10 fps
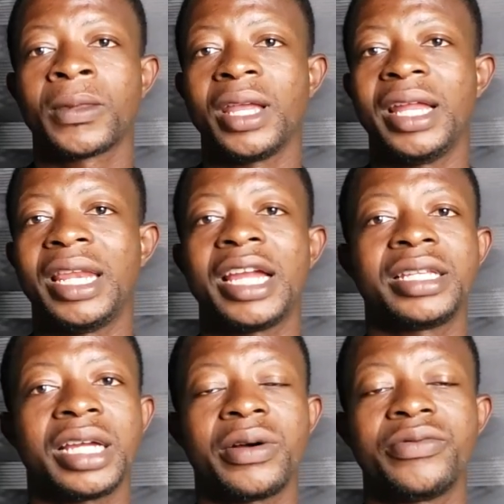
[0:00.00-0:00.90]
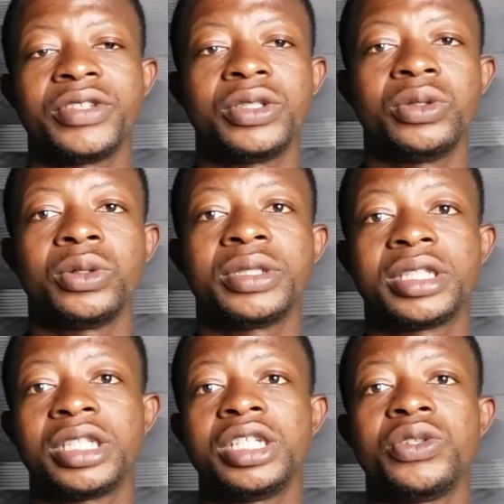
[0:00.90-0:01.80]
and like our video.
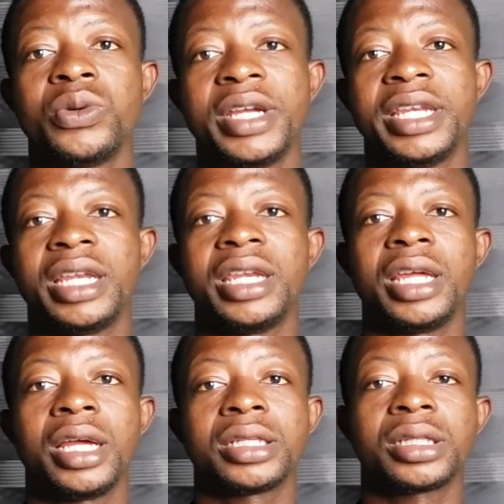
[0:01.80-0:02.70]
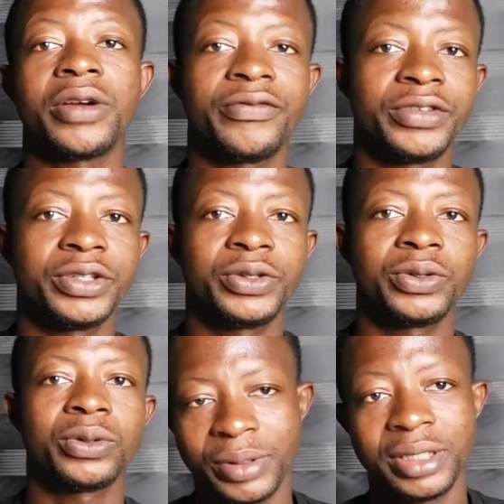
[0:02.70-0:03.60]
See you in the next
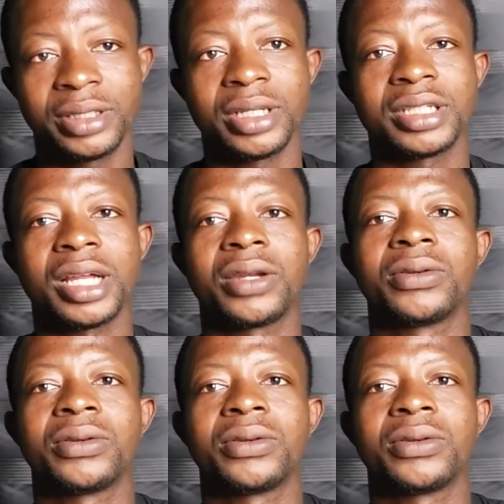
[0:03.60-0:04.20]
video. Peace. Shalom.